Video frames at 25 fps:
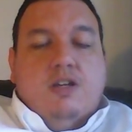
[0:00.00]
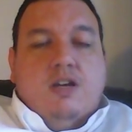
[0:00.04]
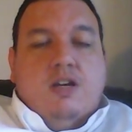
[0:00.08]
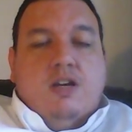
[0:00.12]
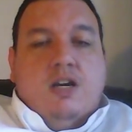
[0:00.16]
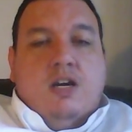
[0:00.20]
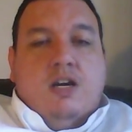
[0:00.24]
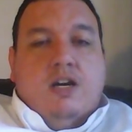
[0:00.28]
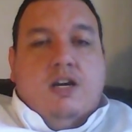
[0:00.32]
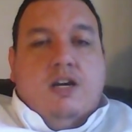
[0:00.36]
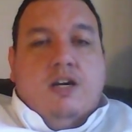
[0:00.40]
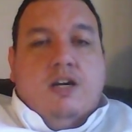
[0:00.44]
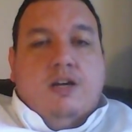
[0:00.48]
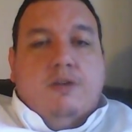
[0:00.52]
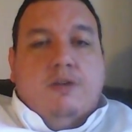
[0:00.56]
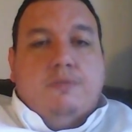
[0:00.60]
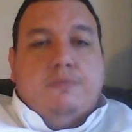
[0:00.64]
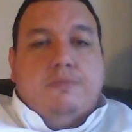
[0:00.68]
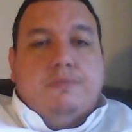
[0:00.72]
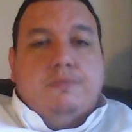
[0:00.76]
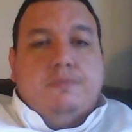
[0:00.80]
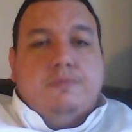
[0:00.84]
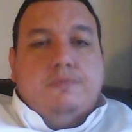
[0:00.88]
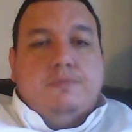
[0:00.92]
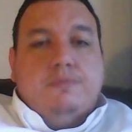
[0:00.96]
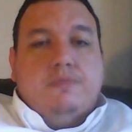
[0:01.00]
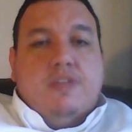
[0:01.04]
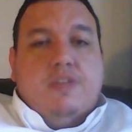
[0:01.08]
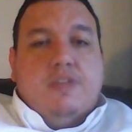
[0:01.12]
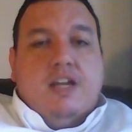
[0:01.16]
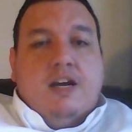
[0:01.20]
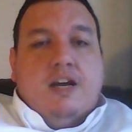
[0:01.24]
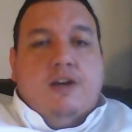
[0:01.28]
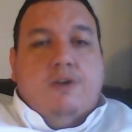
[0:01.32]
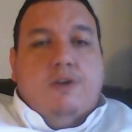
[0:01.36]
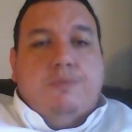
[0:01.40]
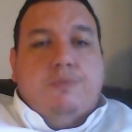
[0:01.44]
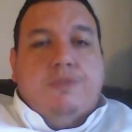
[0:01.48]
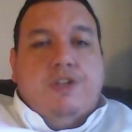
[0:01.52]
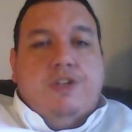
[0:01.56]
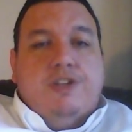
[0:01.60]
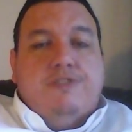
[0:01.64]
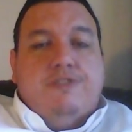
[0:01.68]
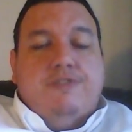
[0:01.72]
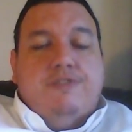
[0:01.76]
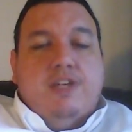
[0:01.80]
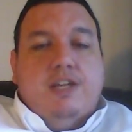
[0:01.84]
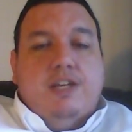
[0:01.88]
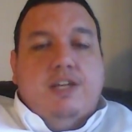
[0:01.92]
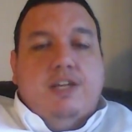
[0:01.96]
Um, I hope
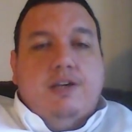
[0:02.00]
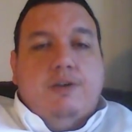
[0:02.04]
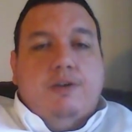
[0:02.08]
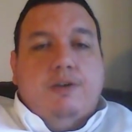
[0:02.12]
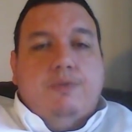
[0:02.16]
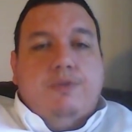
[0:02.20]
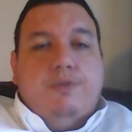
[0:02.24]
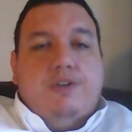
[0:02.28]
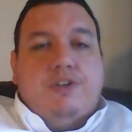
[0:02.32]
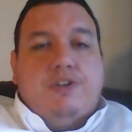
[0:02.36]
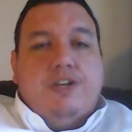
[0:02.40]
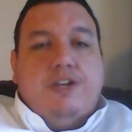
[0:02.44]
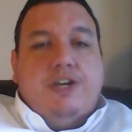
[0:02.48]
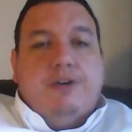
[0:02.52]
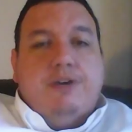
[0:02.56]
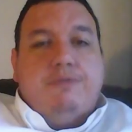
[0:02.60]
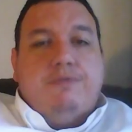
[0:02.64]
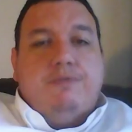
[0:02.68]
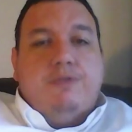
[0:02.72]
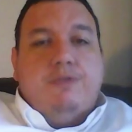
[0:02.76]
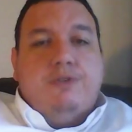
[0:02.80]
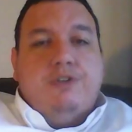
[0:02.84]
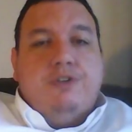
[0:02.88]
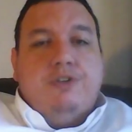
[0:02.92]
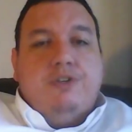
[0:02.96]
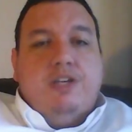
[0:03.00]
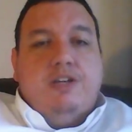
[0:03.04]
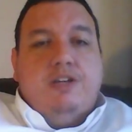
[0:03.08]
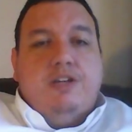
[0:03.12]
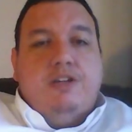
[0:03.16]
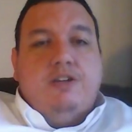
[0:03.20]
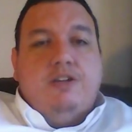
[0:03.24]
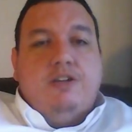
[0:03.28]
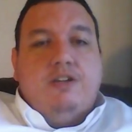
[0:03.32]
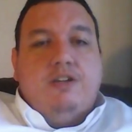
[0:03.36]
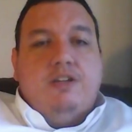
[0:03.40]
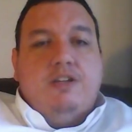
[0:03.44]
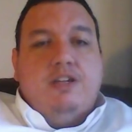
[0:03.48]
this video was helpful in